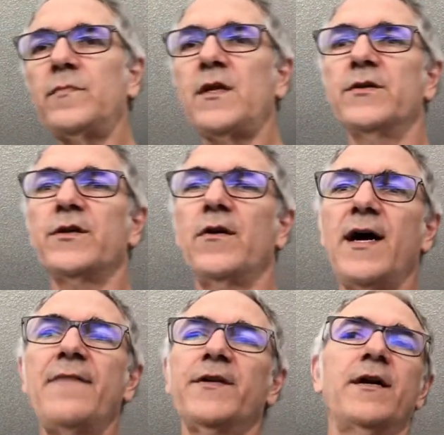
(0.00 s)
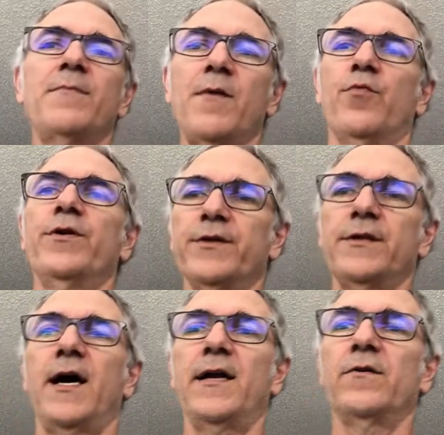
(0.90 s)
So I'll have to come up with a
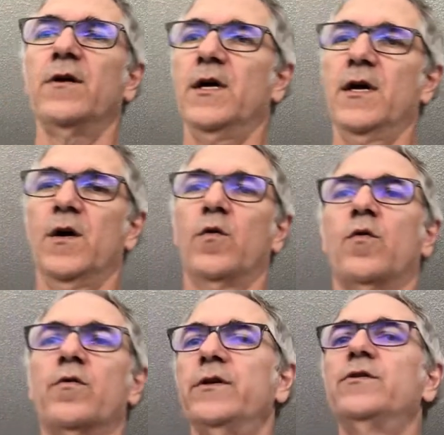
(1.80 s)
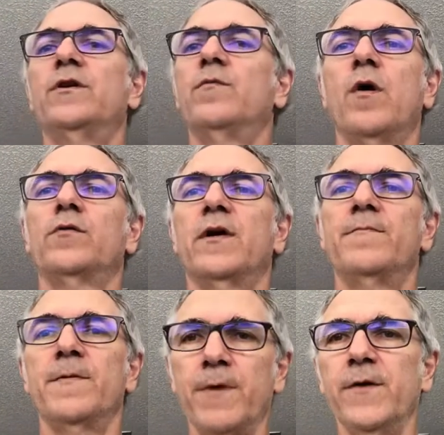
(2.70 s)
title or YouTube won't let
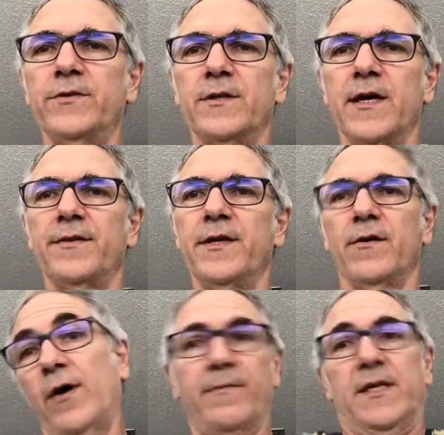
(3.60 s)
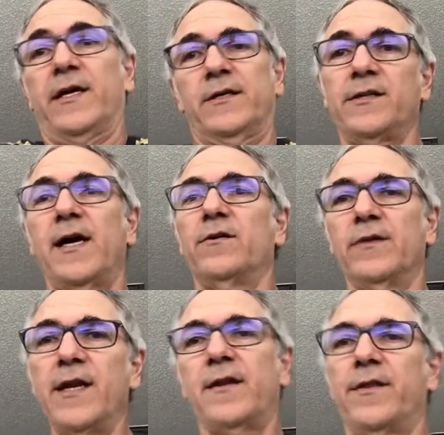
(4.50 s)
me post it, I think. Well, I mean, I could title
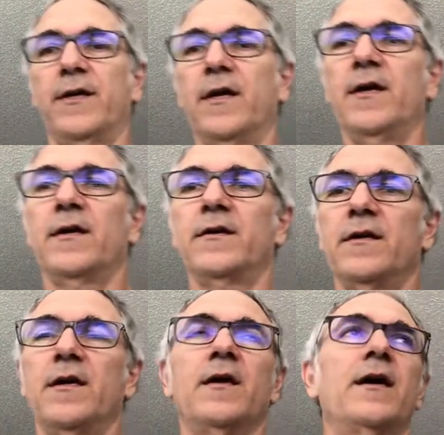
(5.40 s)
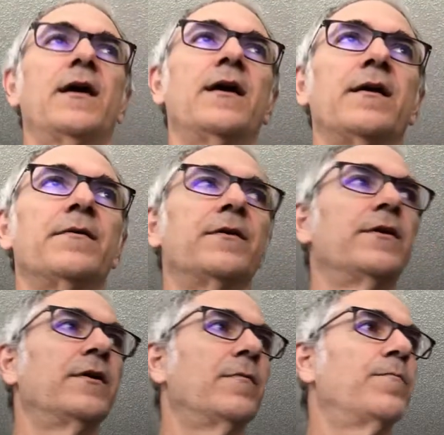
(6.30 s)
anything. Could, uh,
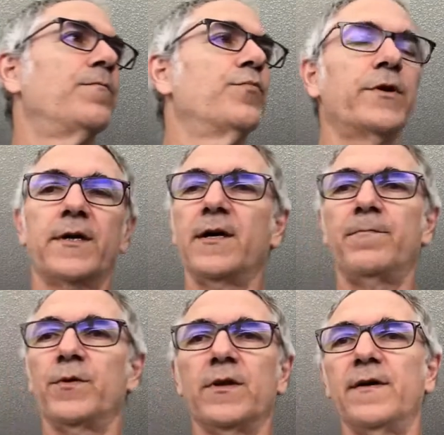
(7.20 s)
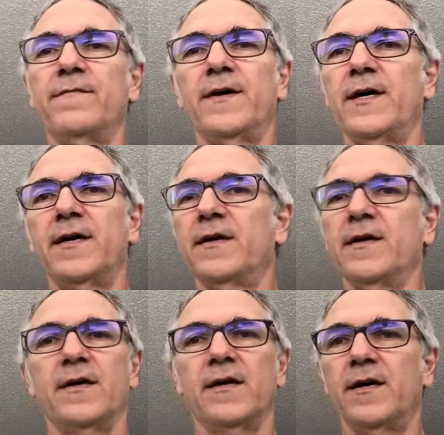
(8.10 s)
you know, put a couple of,
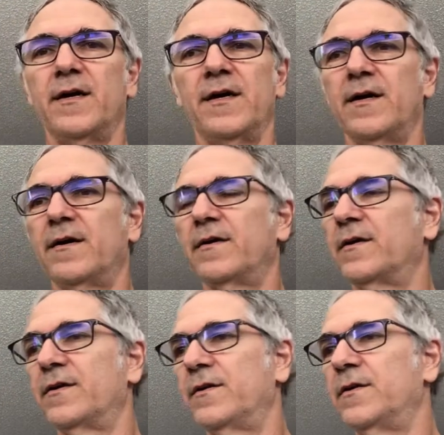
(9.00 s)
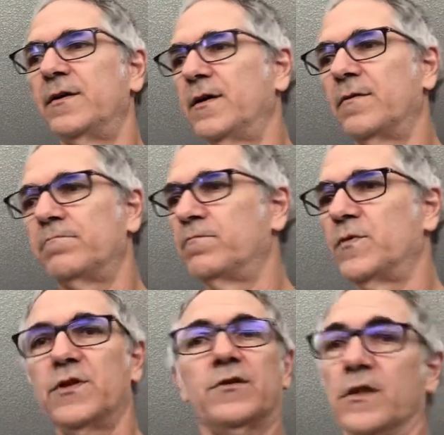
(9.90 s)
uh, uh you know,
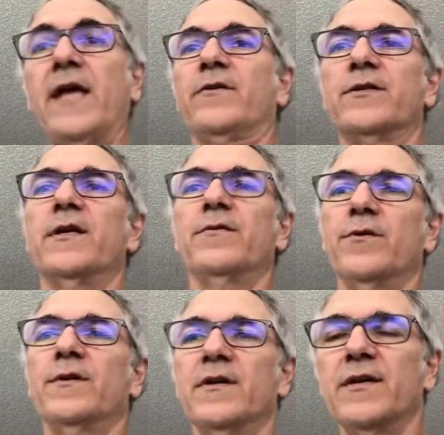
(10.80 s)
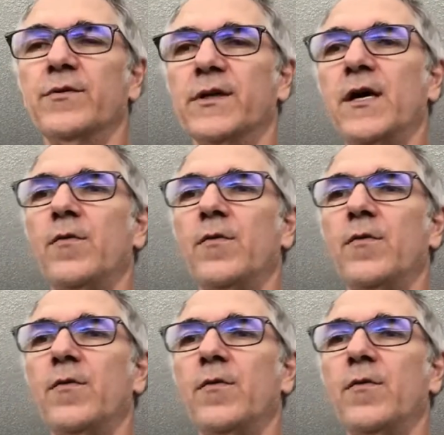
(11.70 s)
just letters and it would, it would go.